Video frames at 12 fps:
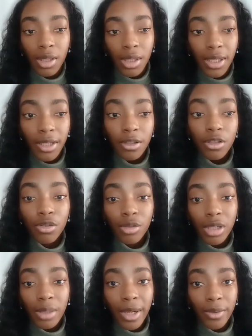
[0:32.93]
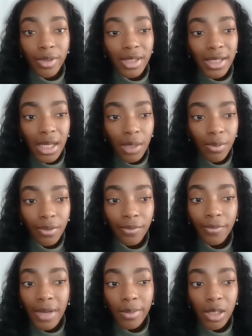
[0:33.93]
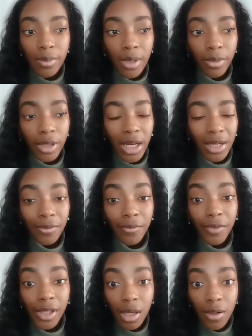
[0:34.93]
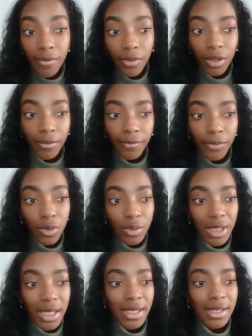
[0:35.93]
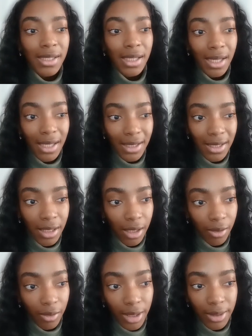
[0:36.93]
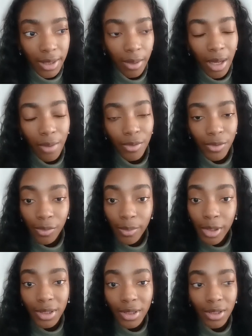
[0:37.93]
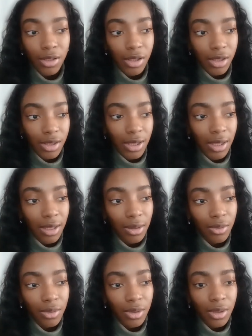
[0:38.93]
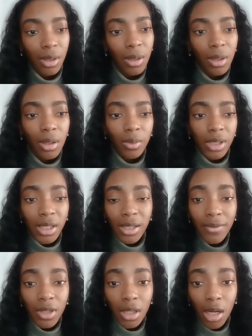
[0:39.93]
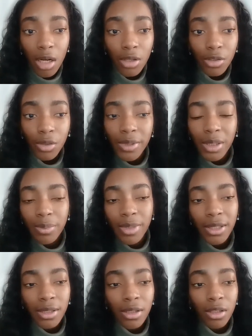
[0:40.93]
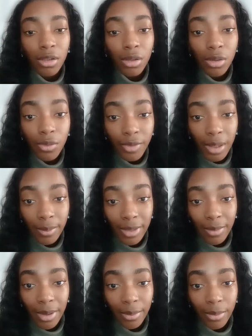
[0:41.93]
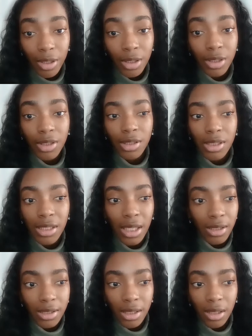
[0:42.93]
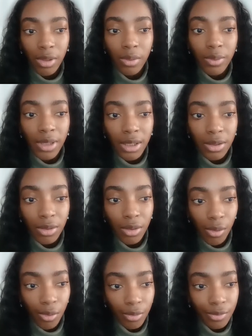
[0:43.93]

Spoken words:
In the dream, I was staying with a family member at a villa for a few days in an area that I was familiar with in Turks and Caicos. We didn't have a car, so we depended on 2 family members to take us anywhere we needed to go.